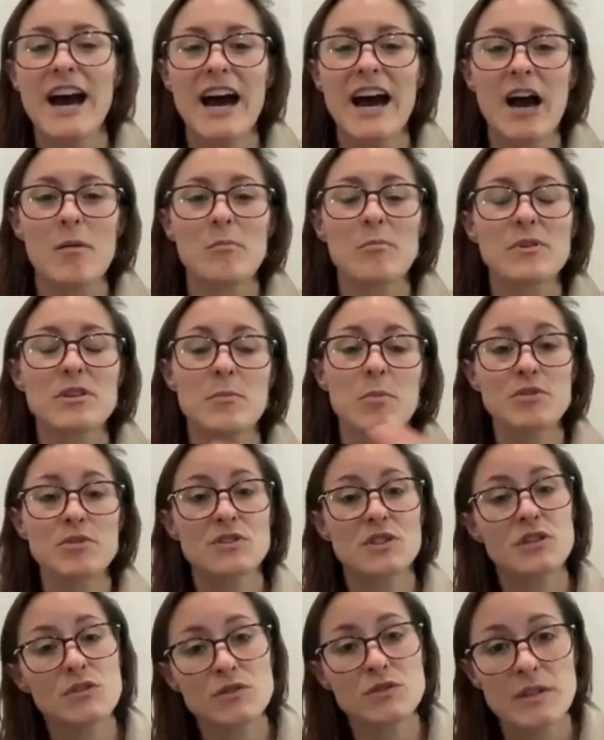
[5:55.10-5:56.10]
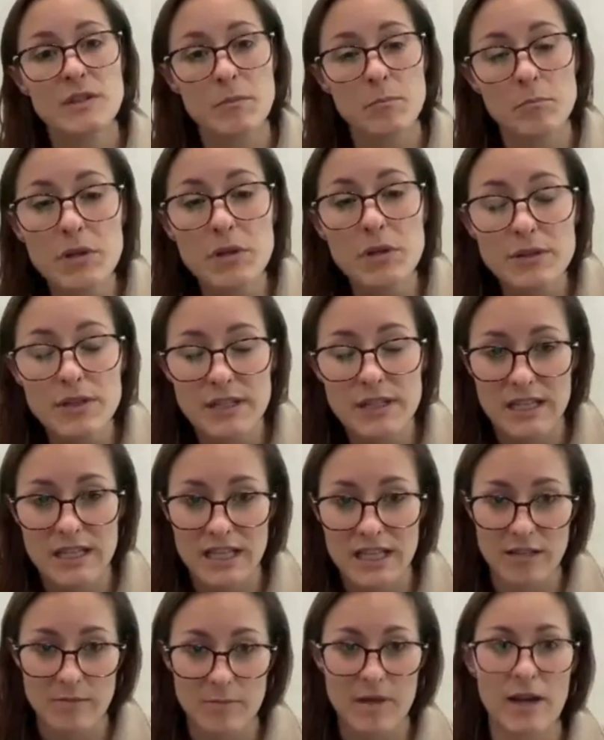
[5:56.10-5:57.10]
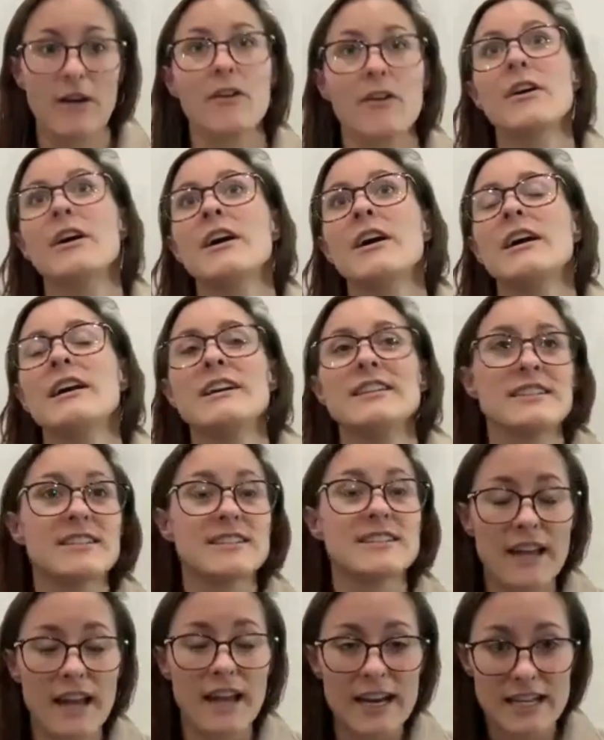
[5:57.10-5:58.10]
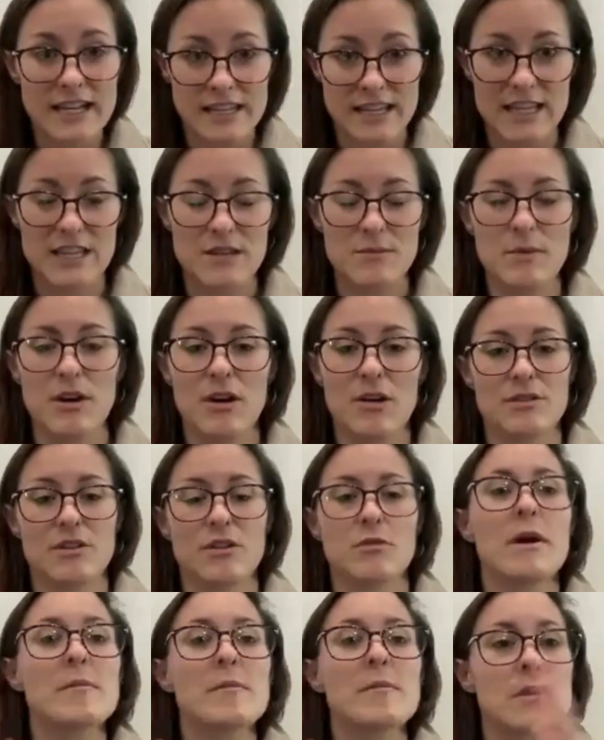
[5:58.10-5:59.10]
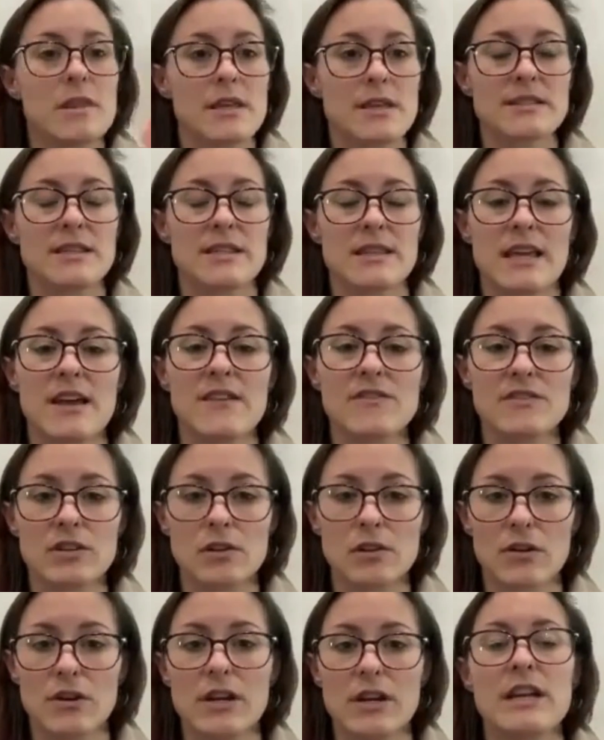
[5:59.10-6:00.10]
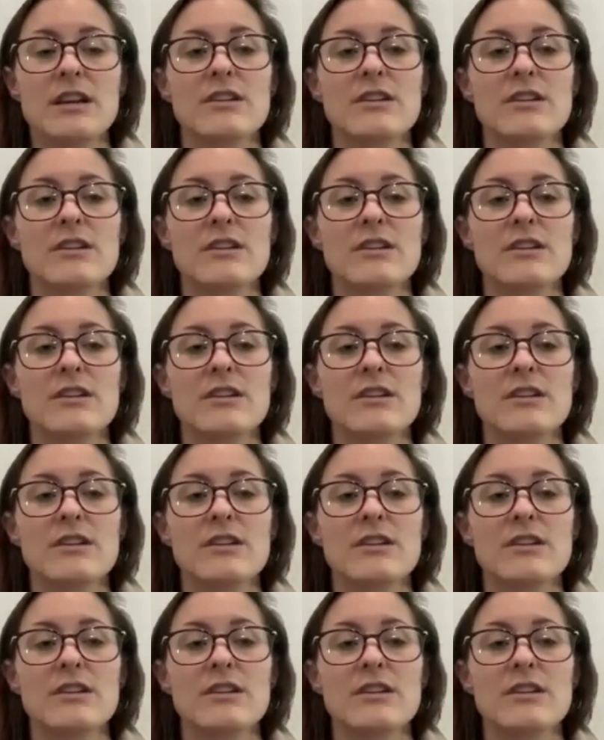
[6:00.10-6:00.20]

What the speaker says: But the person who's building the email, designing the email, there might be things that they have to learn.